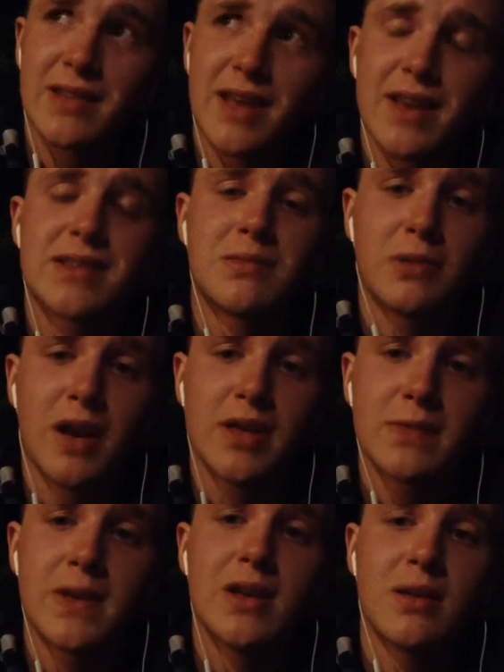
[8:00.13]
that, it's the brass
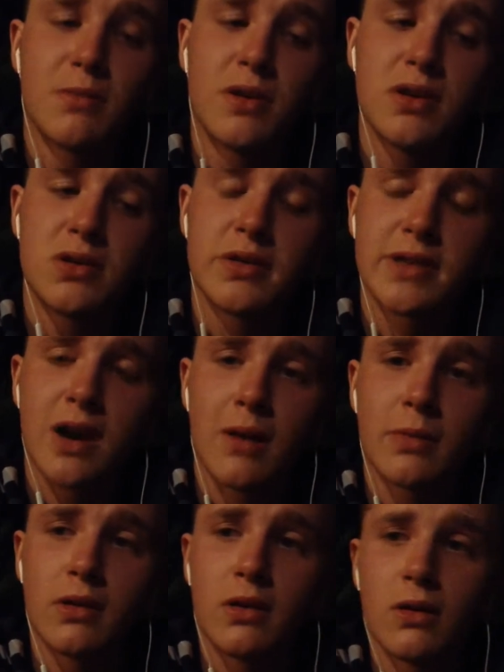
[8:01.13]
pin. I'm pretty sure it's
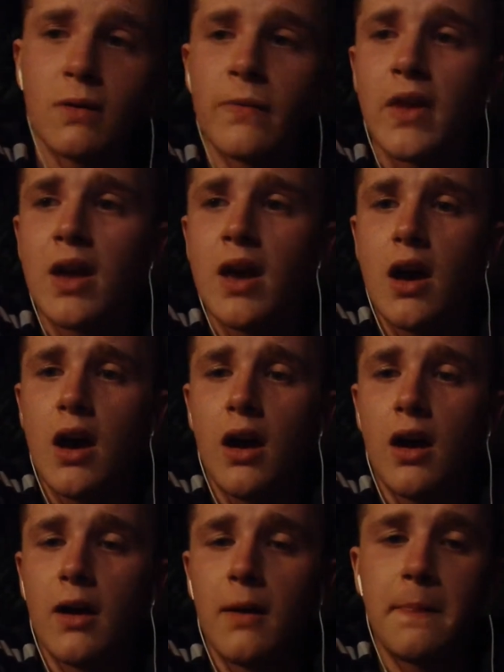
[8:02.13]
copper, though.
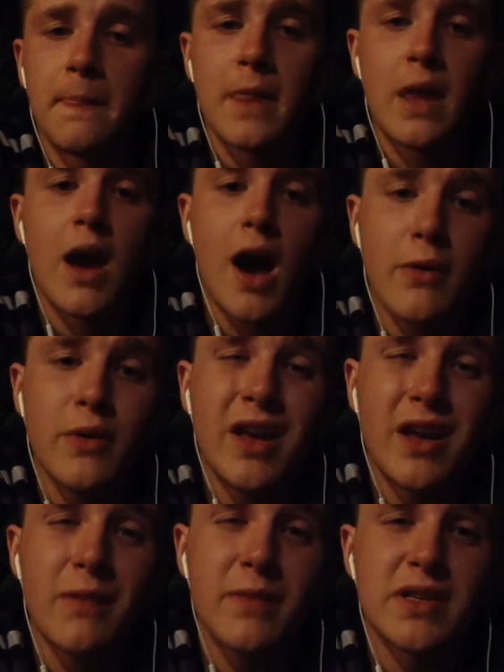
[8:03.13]
I would
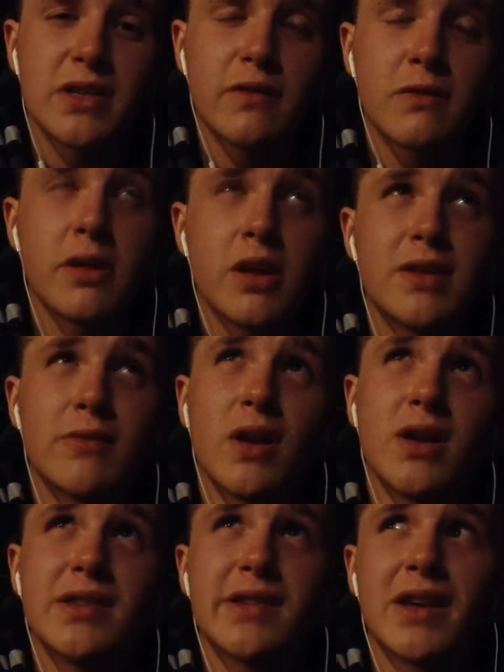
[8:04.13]
hit up the silver pin. It
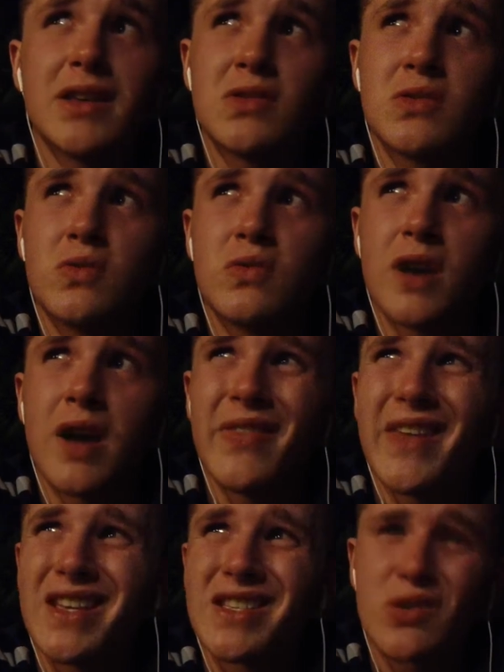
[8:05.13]
runs like, I
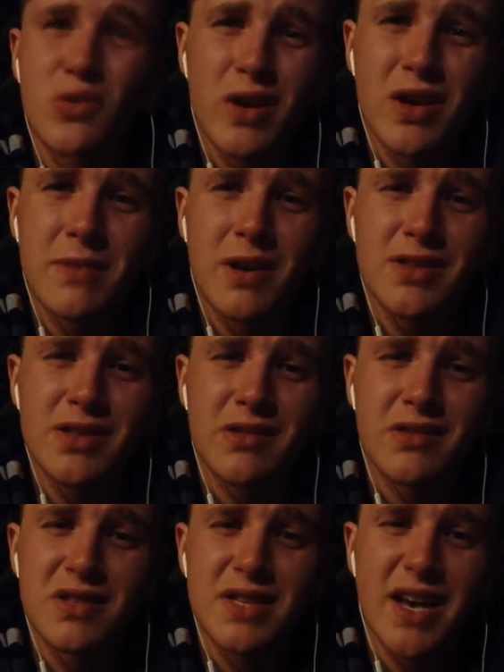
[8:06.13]
think it's $20 on
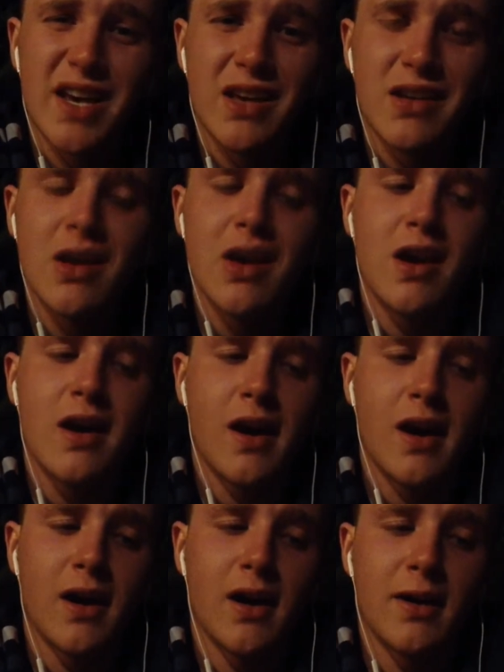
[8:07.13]
their site.
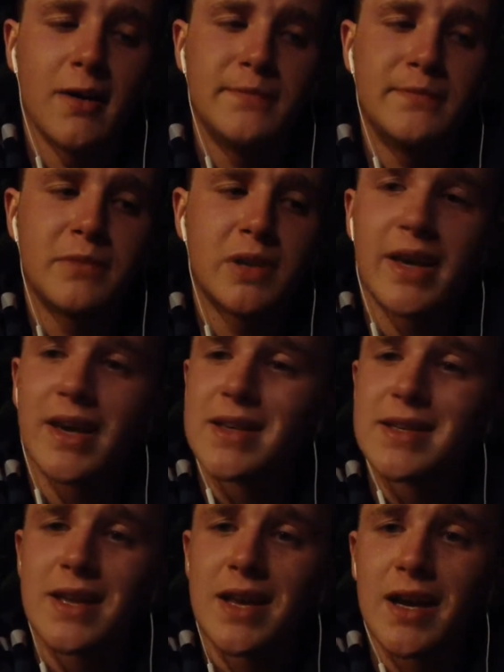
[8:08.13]
But like I
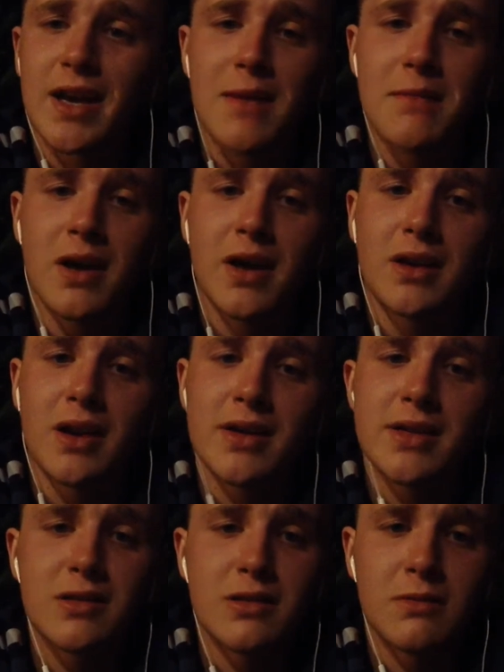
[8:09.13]
said, I got mine
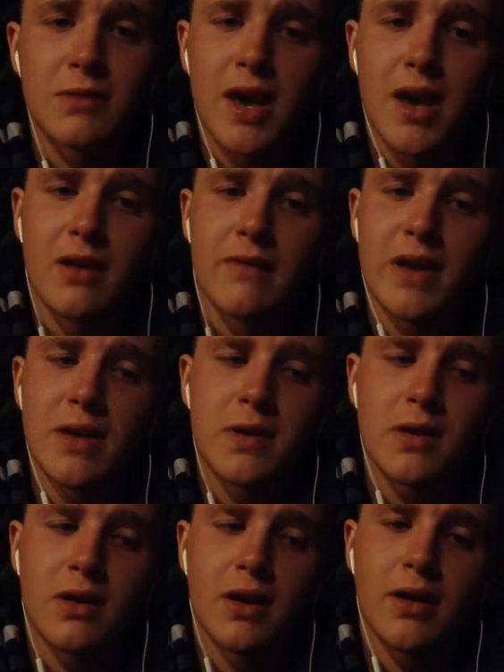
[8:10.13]
custom at
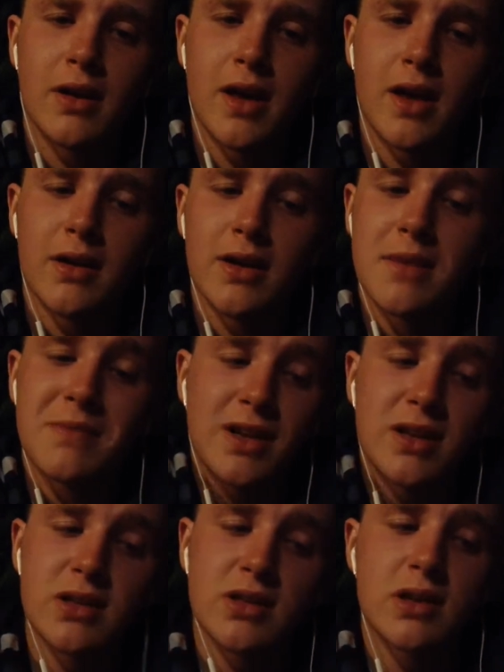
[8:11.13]
VapeCon, and I mean,
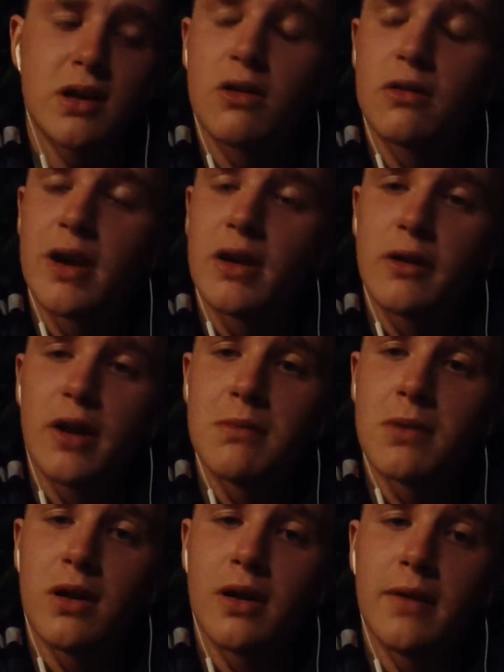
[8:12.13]
it's just an all-around great
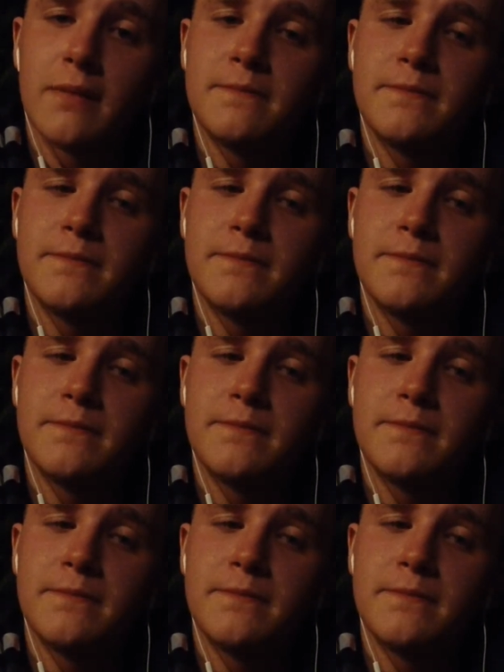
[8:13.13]
mod.